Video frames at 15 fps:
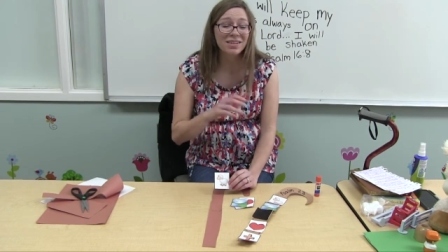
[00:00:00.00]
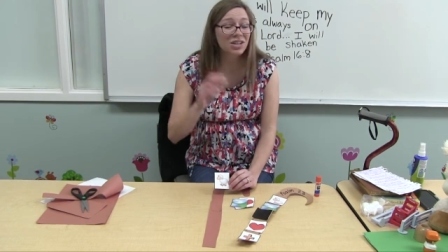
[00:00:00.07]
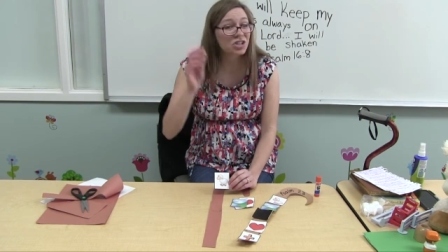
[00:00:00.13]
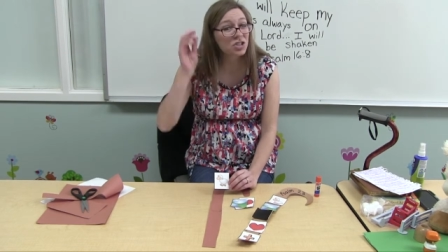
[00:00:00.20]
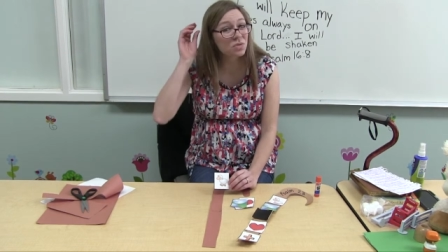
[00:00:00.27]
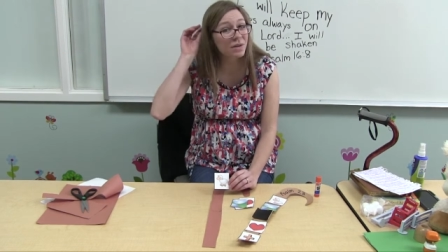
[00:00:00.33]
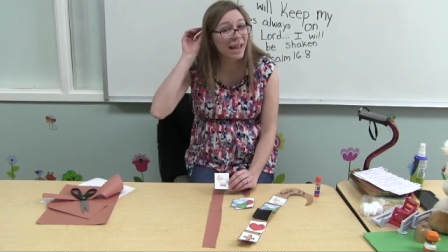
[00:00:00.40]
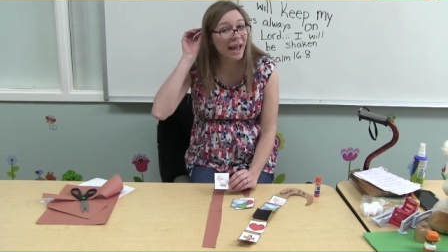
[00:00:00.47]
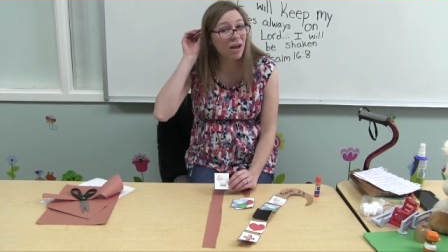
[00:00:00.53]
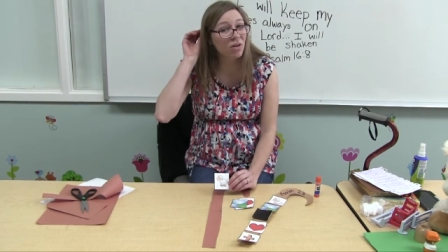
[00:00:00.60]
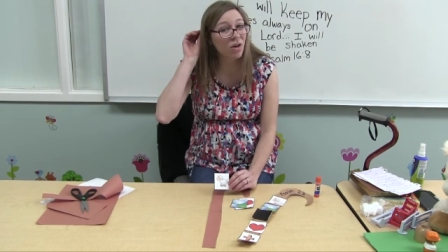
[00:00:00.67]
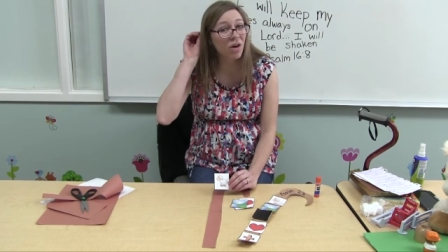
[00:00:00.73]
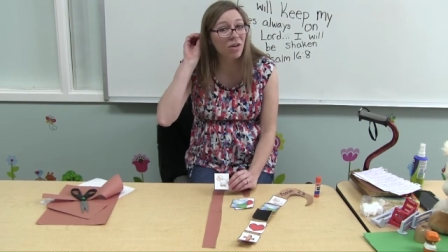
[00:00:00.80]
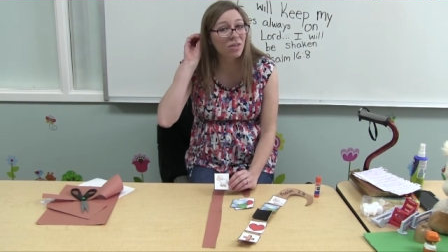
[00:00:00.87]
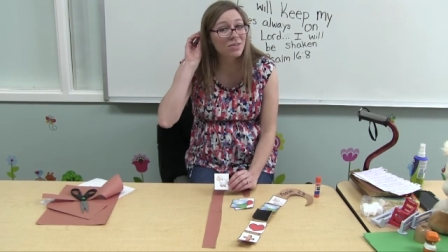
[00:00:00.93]
Could you
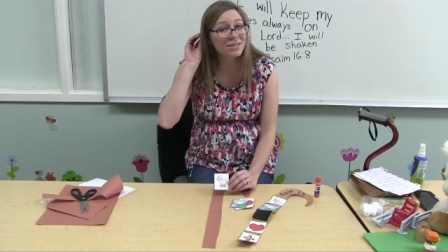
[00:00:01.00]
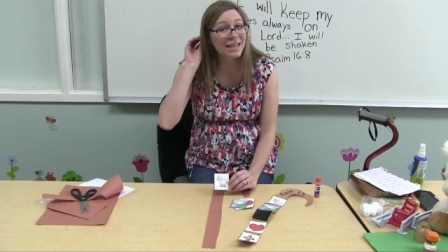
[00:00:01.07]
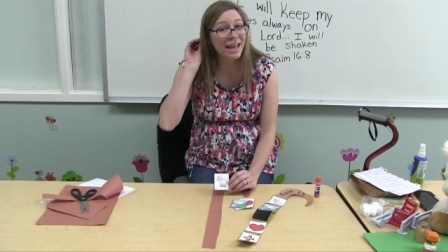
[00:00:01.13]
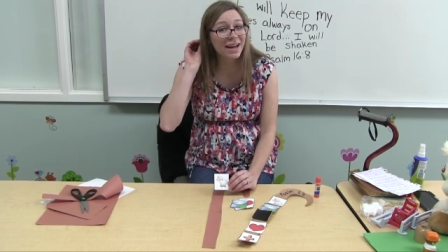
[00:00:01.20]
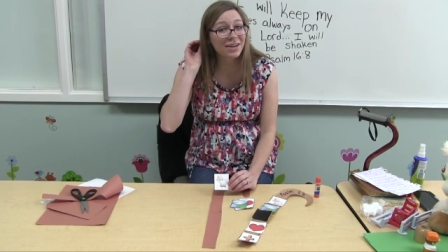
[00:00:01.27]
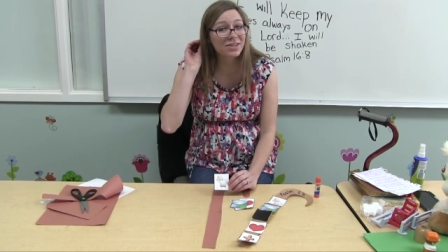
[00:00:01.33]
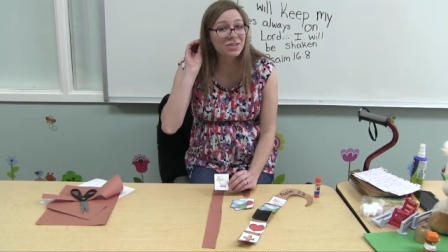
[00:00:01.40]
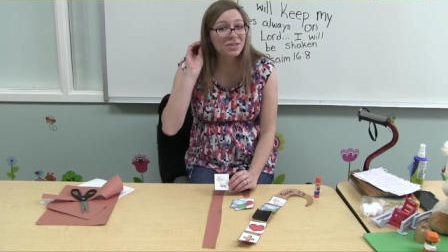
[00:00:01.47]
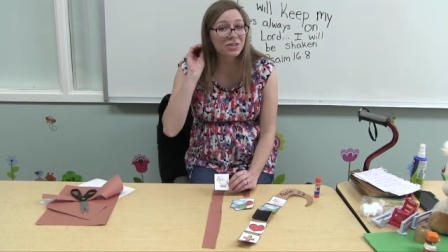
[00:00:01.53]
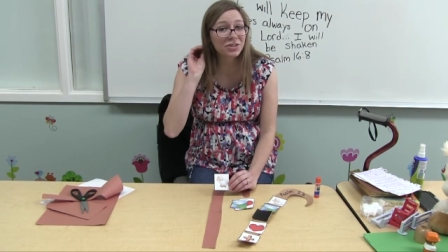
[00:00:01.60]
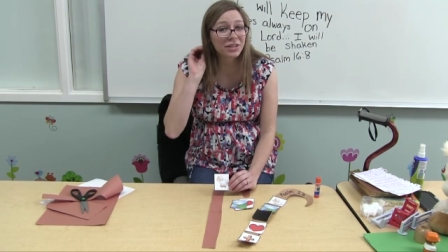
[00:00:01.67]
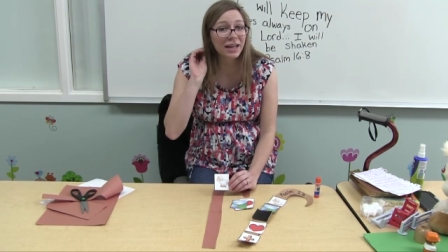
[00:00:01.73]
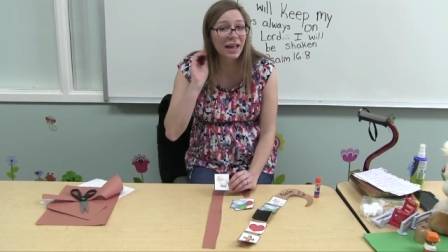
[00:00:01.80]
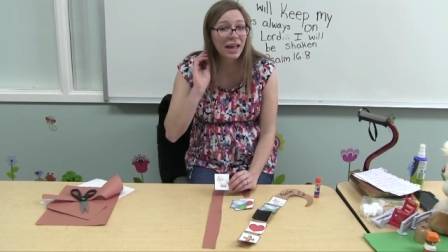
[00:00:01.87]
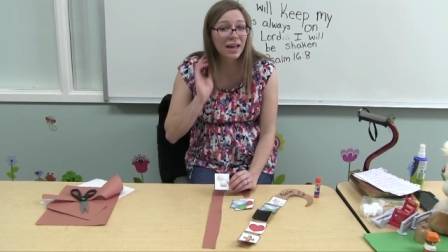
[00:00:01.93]
count all those hairs on
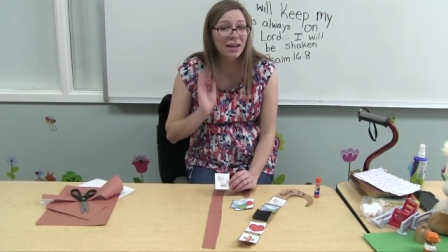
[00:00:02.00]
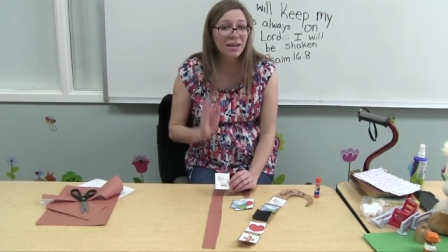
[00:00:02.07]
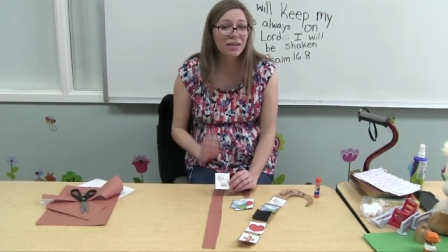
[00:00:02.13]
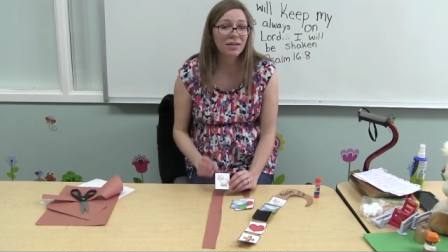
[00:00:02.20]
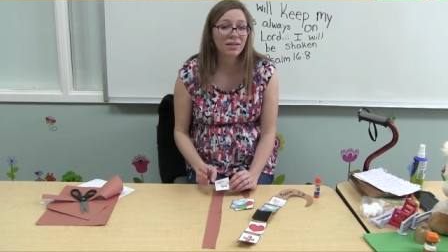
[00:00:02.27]
your head?